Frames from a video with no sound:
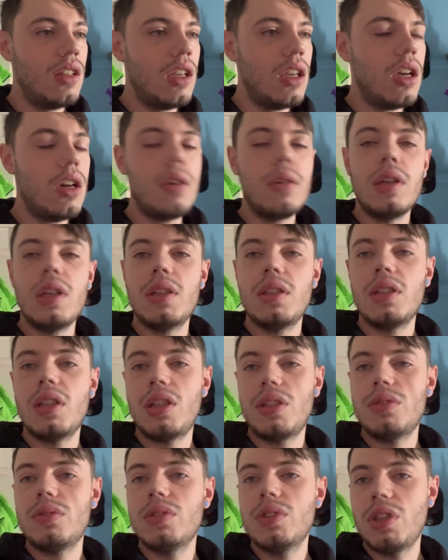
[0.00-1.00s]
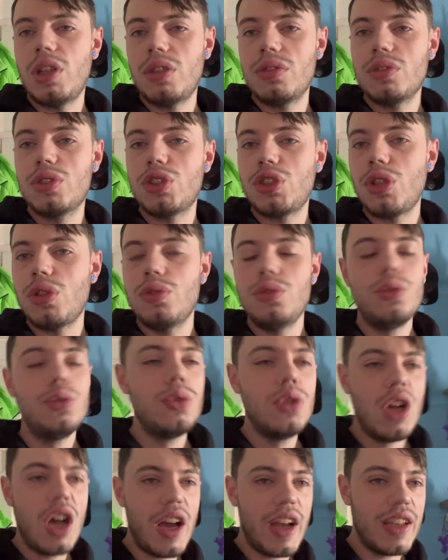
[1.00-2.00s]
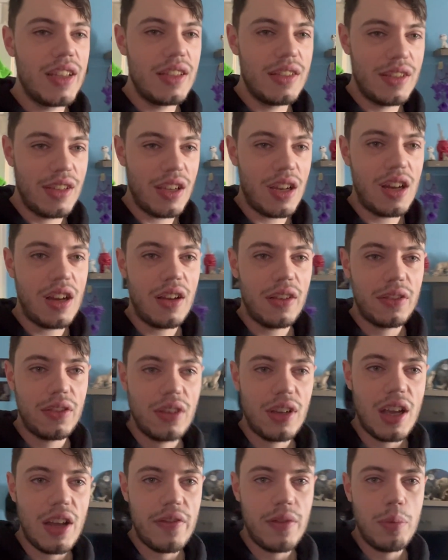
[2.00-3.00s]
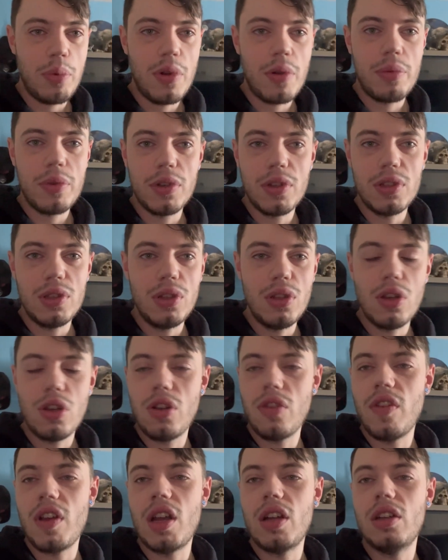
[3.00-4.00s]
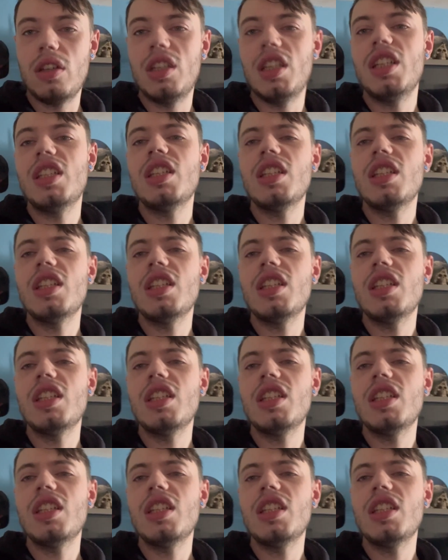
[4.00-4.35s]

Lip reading: I'll show you guys after I have a proper good look around it,